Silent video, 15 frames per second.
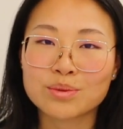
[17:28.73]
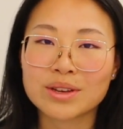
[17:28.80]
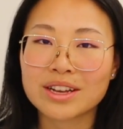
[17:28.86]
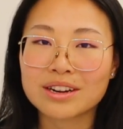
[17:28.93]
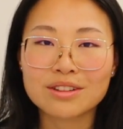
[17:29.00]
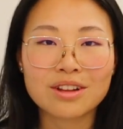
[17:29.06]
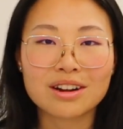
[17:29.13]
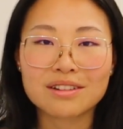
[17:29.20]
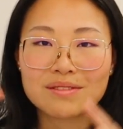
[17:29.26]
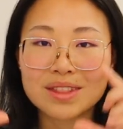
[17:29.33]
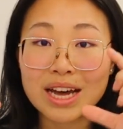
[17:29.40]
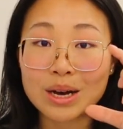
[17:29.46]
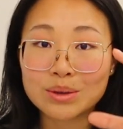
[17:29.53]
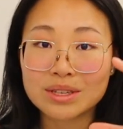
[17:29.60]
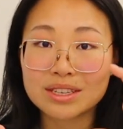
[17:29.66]
we get a lot of
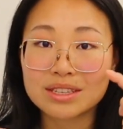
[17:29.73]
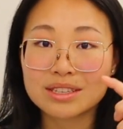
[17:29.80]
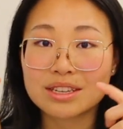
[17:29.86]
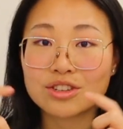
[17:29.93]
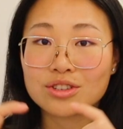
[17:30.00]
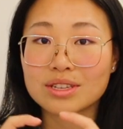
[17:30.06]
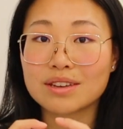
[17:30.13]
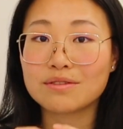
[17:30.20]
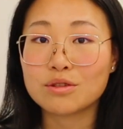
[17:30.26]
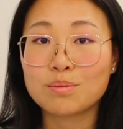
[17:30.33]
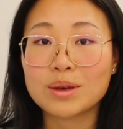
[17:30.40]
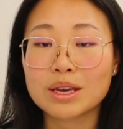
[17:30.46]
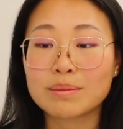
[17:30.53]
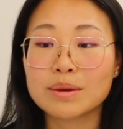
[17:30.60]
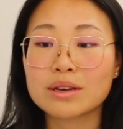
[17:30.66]
thousands, they just give you
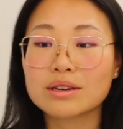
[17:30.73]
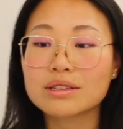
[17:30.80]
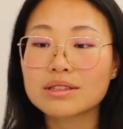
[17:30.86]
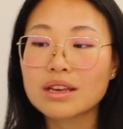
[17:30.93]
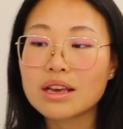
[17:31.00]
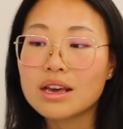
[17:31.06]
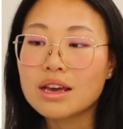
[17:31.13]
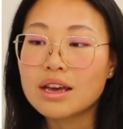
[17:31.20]
big bills.